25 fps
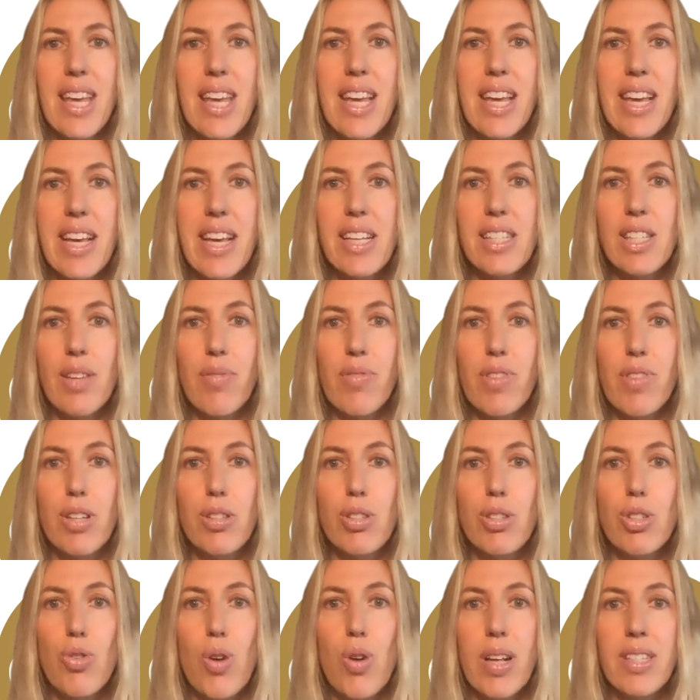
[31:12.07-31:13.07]
ease of
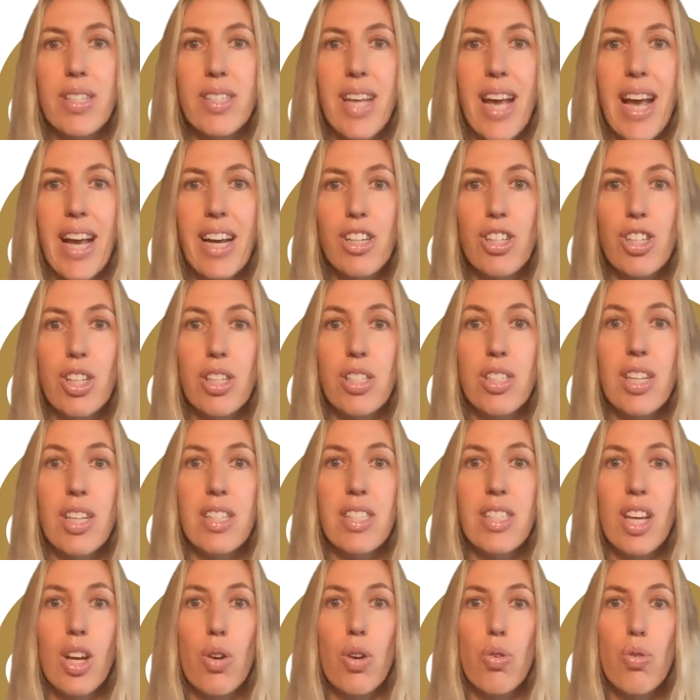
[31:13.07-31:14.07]
those transactions
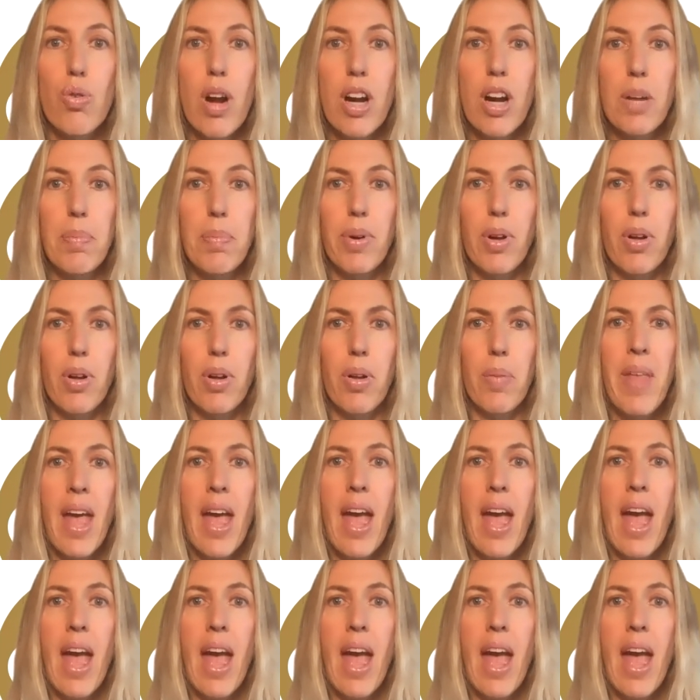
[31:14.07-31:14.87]
is incredible.